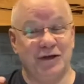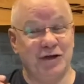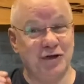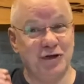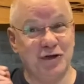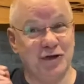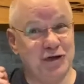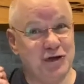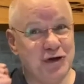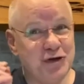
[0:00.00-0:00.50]
to
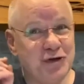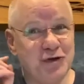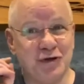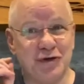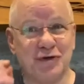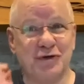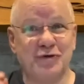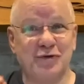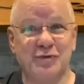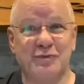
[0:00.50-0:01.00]
the Jew,
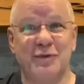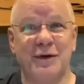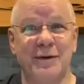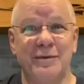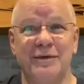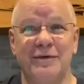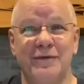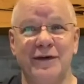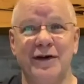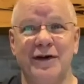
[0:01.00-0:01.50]
this was
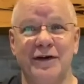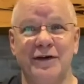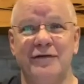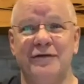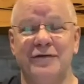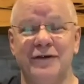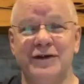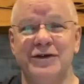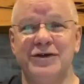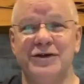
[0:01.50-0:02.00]
probably very
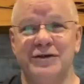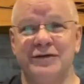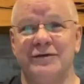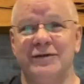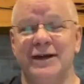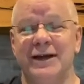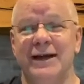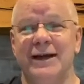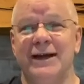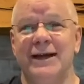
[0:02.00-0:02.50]
offensive.
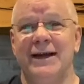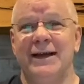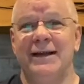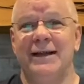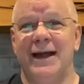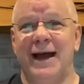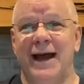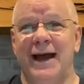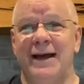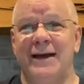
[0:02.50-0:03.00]

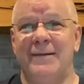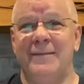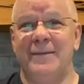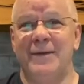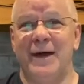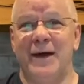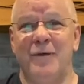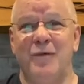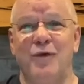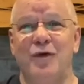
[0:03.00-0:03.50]
That,
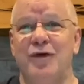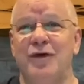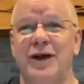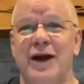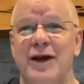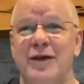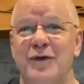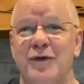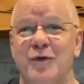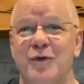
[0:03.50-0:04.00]
that will
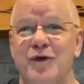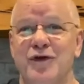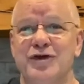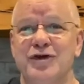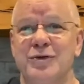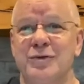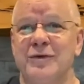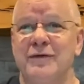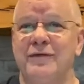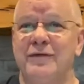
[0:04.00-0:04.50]
neither
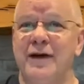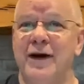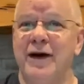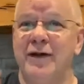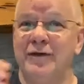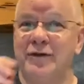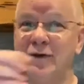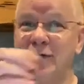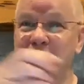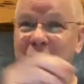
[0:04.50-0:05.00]
worship the
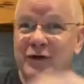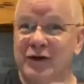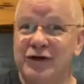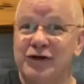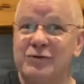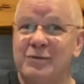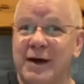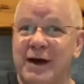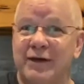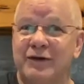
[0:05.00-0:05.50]
Father on
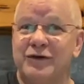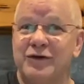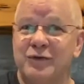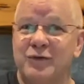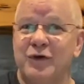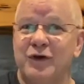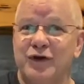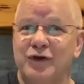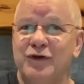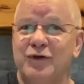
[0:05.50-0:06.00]
this
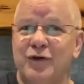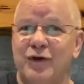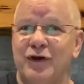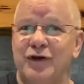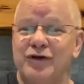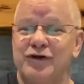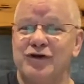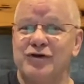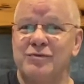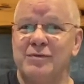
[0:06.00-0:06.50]
mountain where you
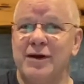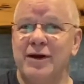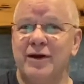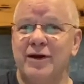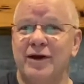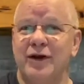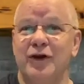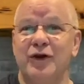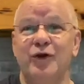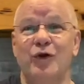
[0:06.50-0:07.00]
are in
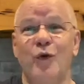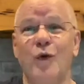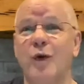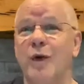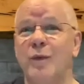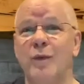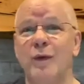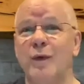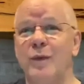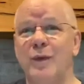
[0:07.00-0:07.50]
Samaria,
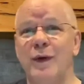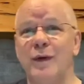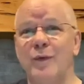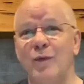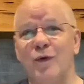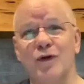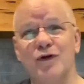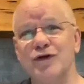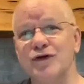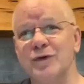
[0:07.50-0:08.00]
nor will we
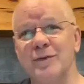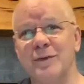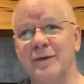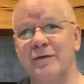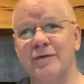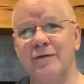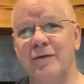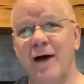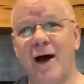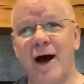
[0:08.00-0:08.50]
worship the
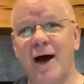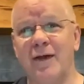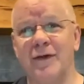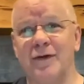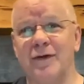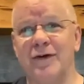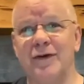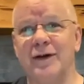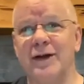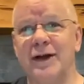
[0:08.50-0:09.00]

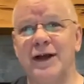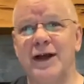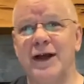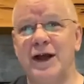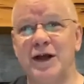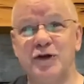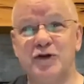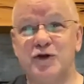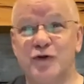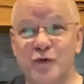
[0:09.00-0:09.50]
Father
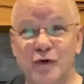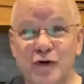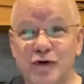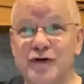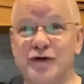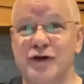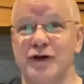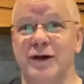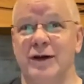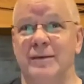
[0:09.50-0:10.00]
in
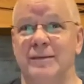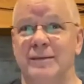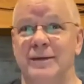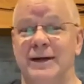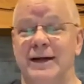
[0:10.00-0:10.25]
Jerusalem.